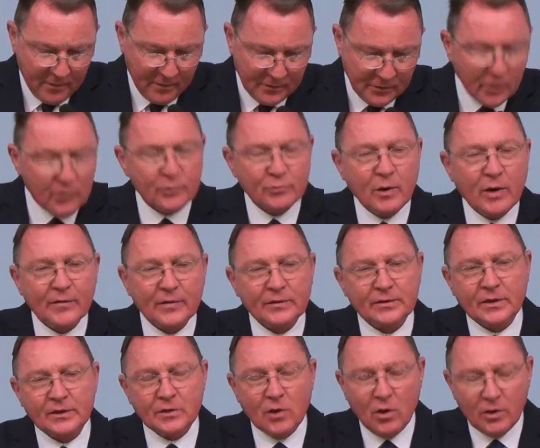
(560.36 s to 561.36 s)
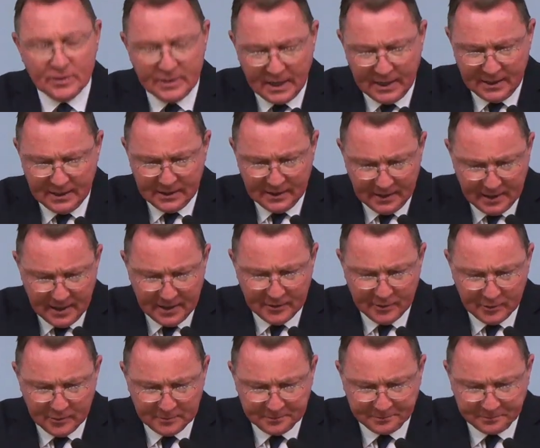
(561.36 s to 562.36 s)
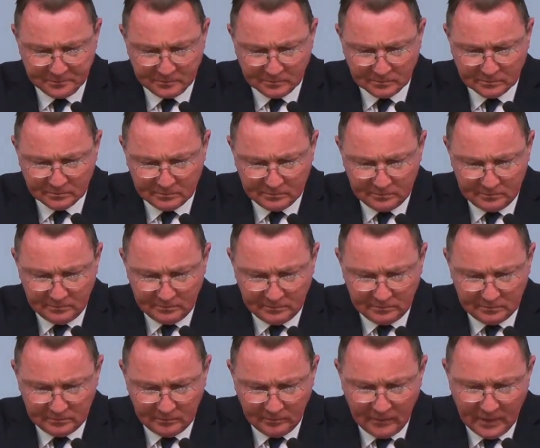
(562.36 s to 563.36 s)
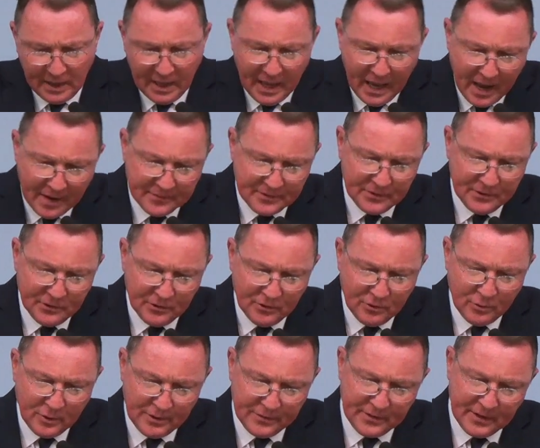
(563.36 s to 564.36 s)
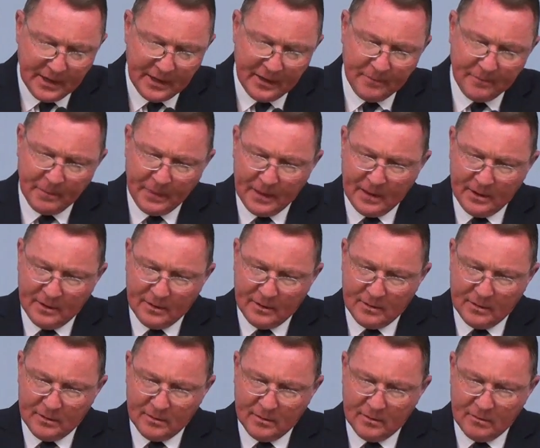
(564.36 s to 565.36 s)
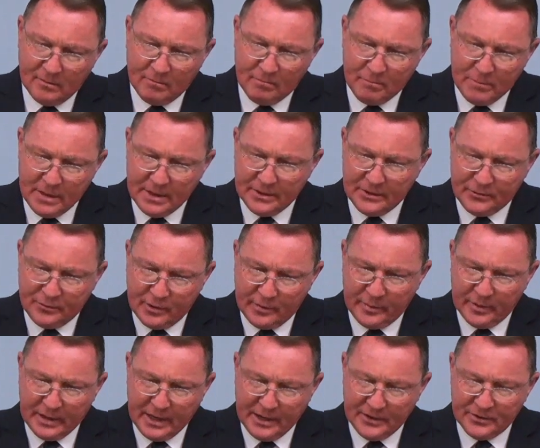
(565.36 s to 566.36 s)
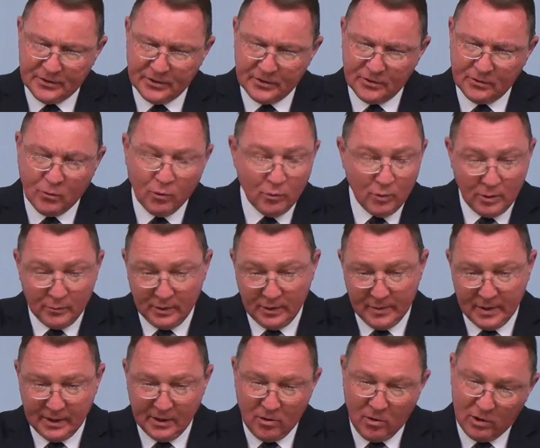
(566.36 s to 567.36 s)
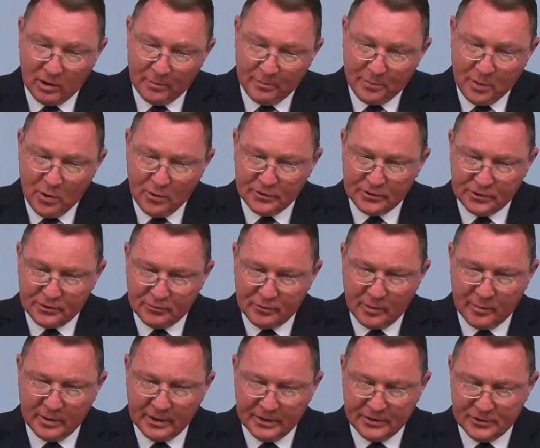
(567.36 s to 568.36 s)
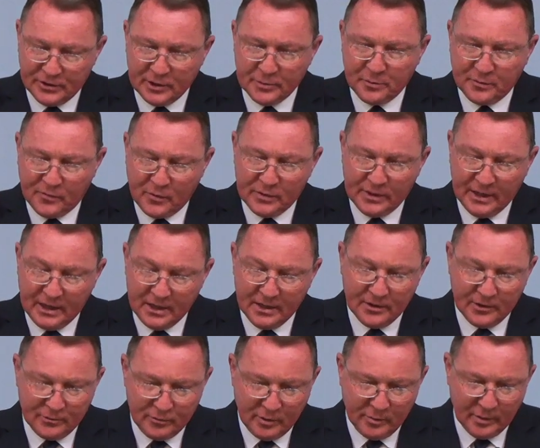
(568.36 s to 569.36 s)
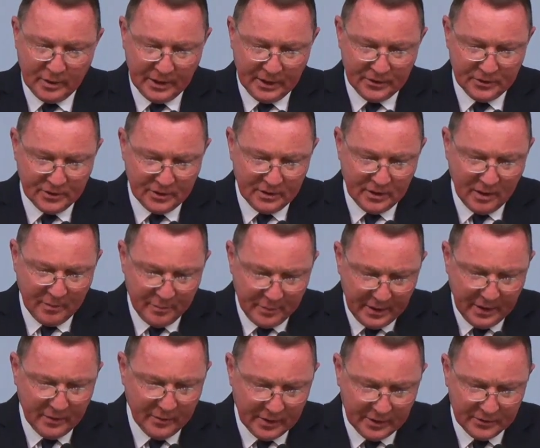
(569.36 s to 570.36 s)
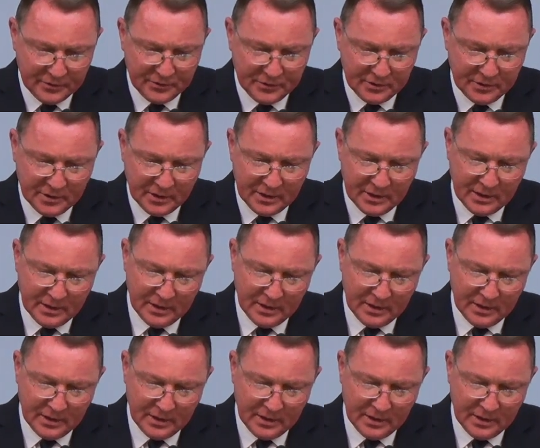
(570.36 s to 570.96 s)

Those references, all taken together, have to do with a mid tribulation, or what we might call post tribulation, just before the end of the tribulation, appearance